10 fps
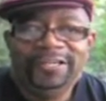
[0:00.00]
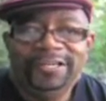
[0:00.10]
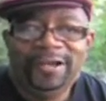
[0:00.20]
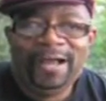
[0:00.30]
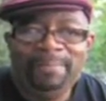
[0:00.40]

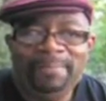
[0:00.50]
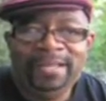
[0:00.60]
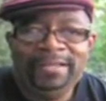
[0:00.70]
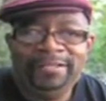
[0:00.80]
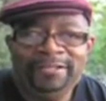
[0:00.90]

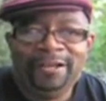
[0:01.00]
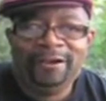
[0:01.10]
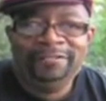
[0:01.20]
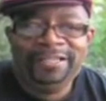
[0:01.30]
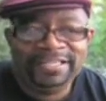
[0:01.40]

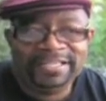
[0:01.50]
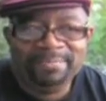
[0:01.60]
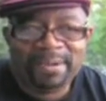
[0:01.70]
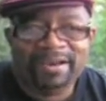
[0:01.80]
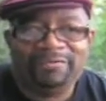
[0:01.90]
Yes, he
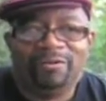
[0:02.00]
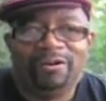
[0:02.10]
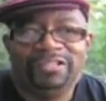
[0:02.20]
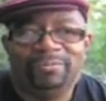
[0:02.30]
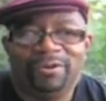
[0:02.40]
might have
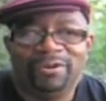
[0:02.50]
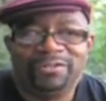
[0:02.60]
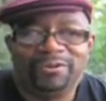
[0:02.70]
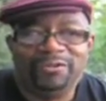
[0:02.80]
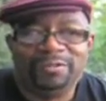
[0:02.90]
gone to one of
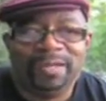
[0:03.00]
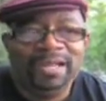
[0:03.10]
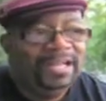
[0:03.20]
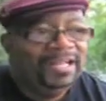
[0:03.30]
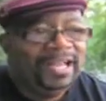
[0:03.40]
those schools,
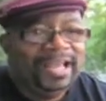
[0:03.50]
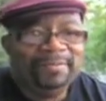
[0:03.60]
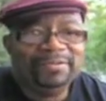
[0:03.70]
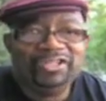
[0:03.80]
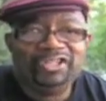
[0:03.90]
but
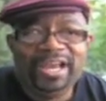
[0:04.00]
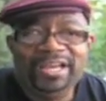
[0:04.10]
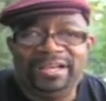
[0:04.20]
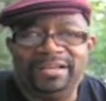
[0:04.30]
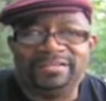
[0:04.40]
he was a
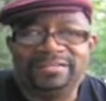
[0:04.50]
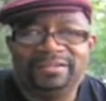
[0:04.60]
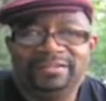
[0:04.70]
genius.